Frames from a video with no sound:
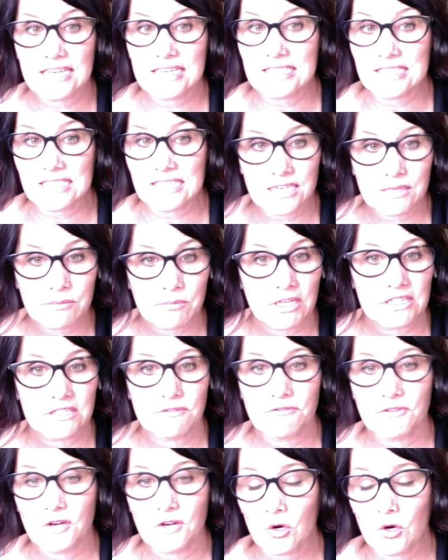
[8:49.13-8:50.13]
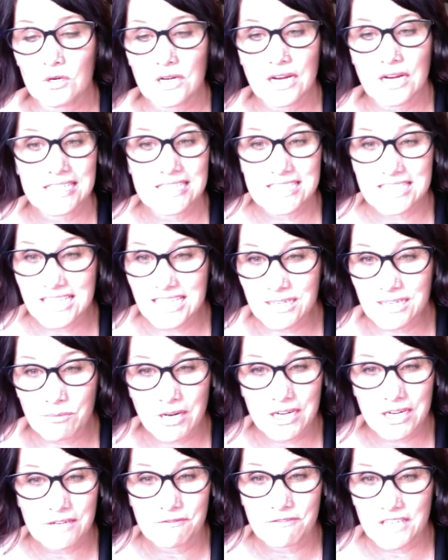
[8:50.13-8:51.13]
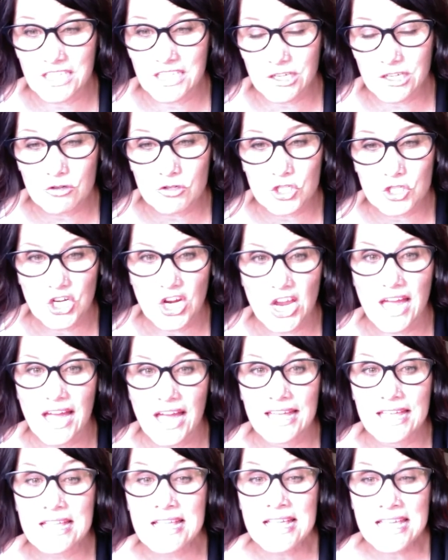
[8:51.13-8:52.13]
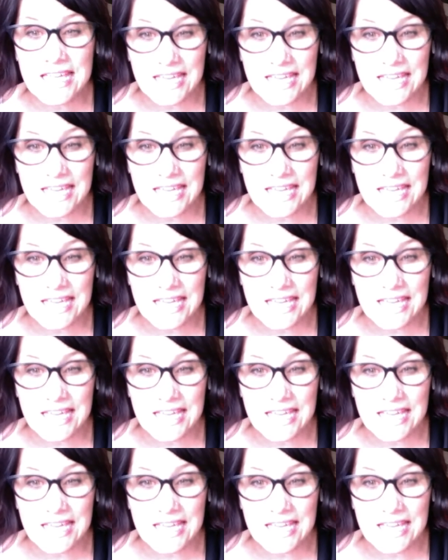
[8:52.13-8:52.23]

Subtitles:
I need to get them on the phone. I need to get them on a video chat,